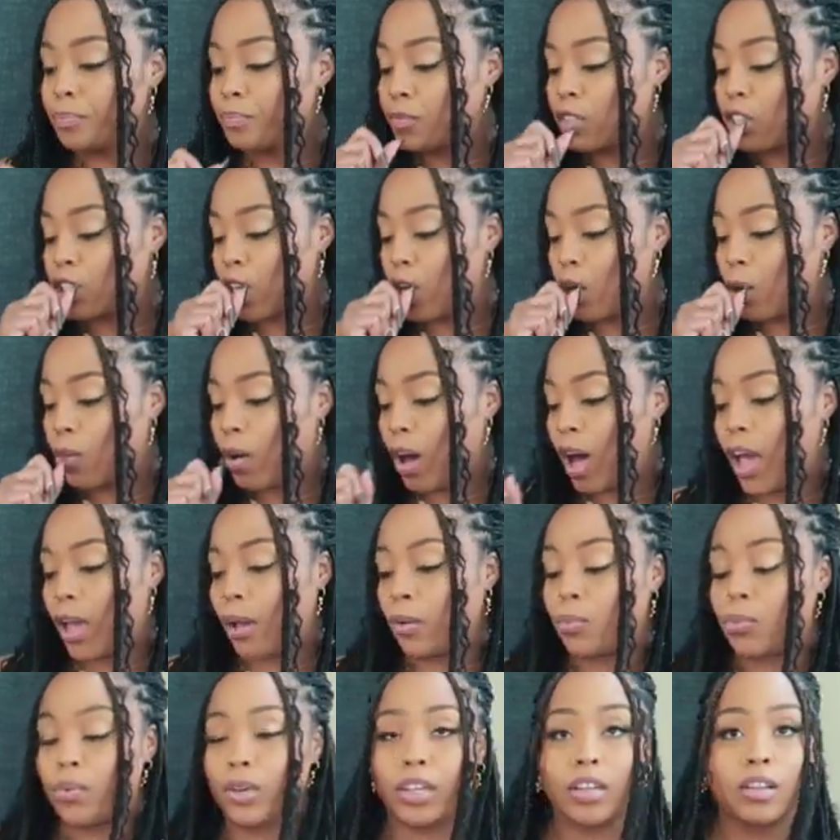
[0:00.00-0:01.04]
So
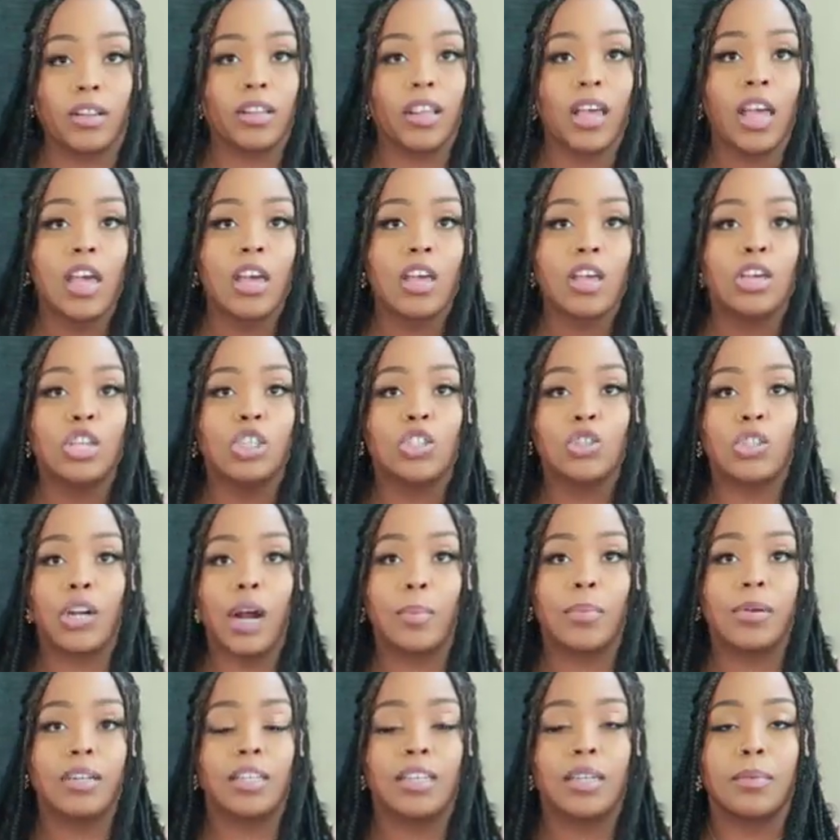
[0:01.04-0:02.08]
I will
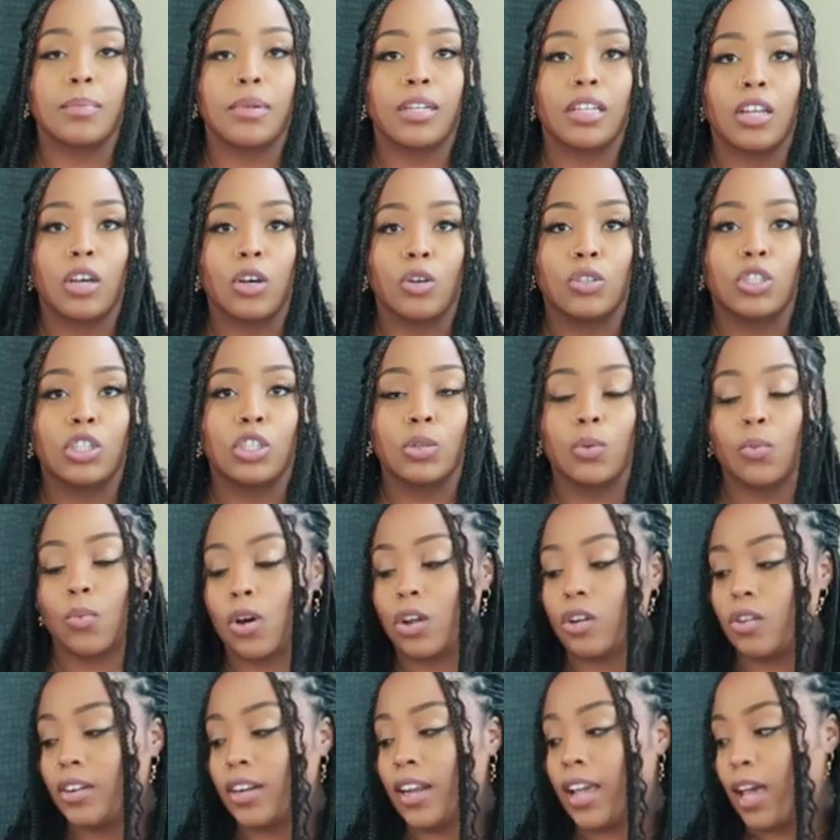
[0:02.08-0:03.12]
drop a link below to
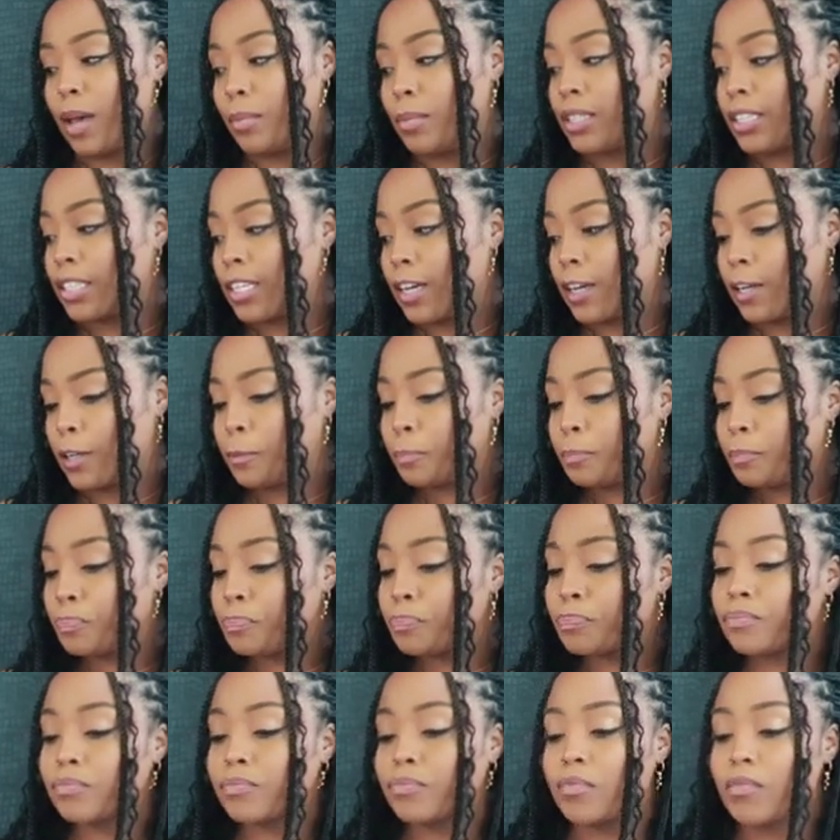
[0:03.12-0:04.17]
one on Amazon.
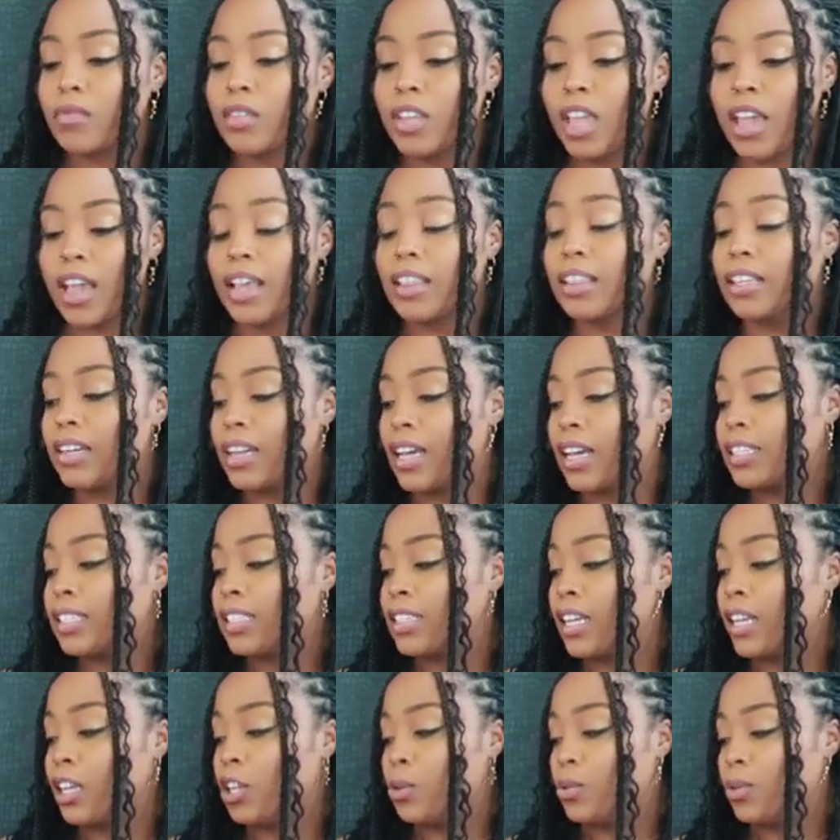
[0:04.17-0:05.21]
And the next
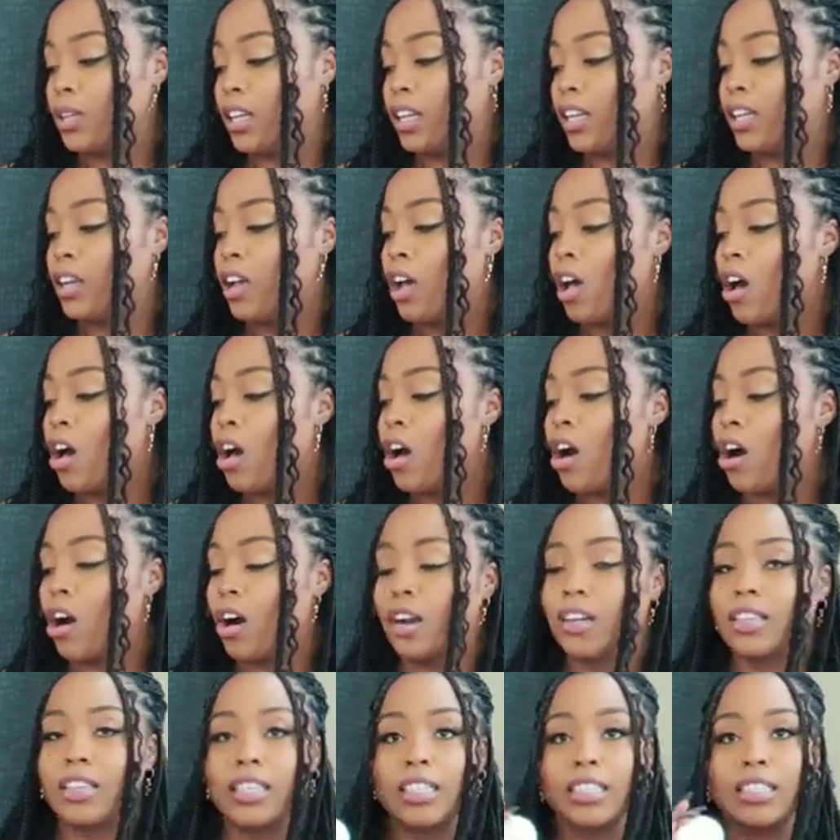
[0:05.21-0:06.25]
thing you need
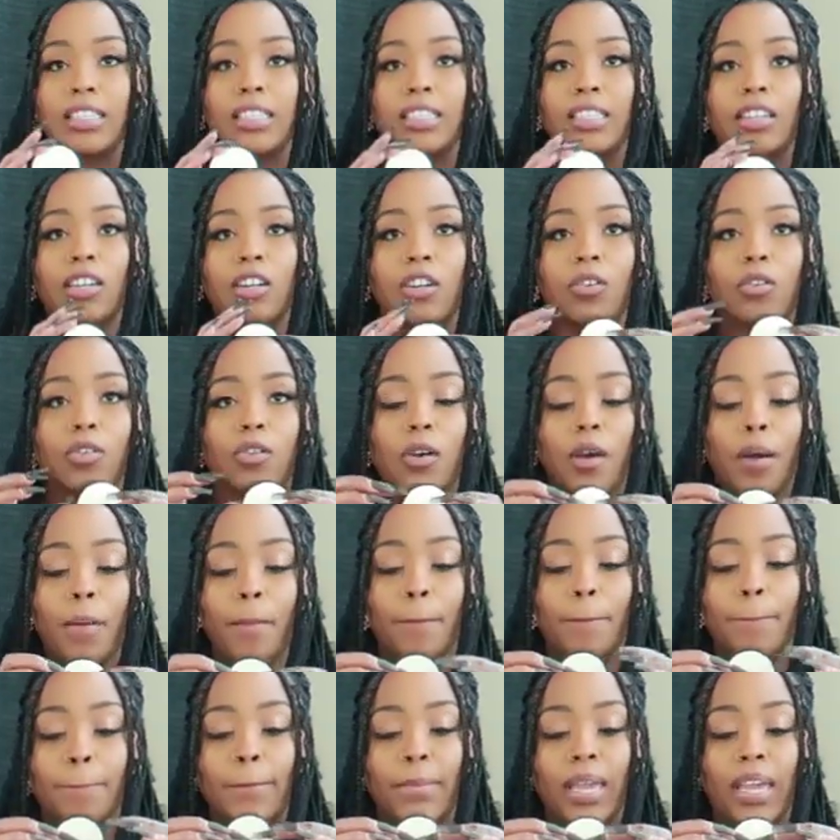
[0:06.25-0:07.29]
are these little
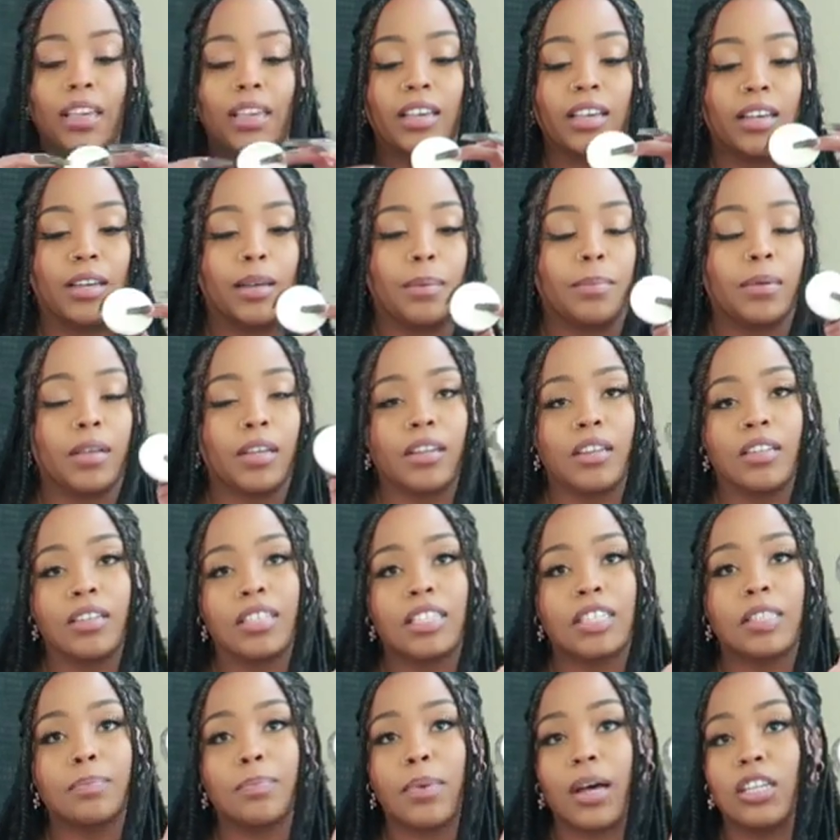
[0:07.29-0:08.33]
makeup
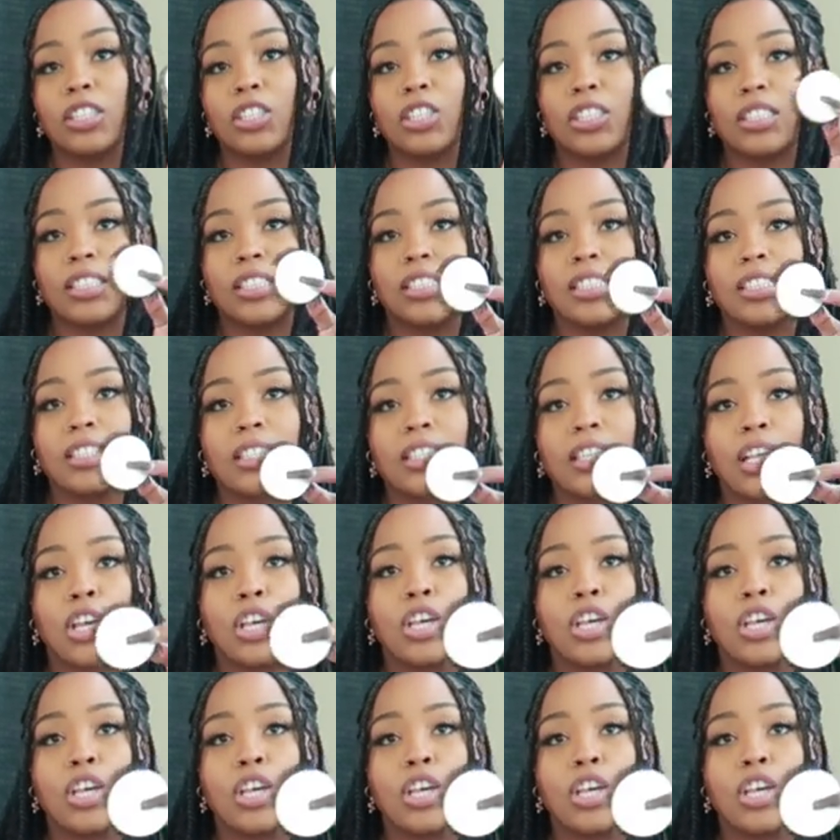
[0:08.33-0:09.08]
sponges.